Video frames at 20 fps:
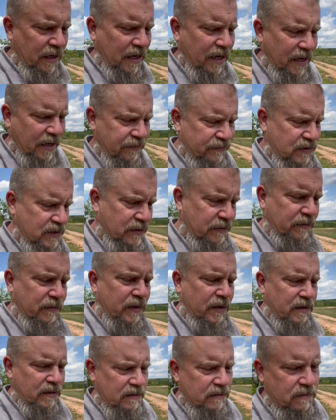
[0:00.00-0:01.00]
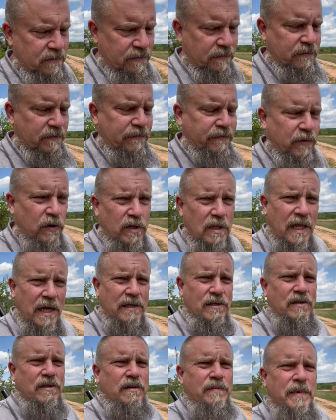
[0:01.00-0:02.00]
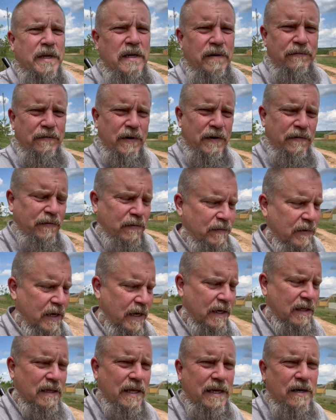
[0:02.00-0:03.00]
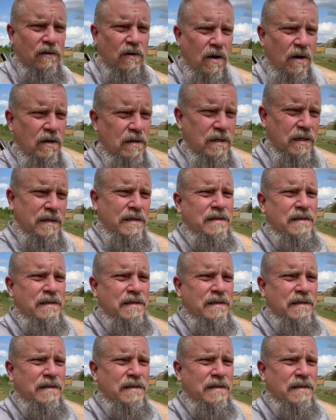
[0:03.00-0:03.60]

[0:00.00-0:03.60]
have some fertilizer benefit from that later on.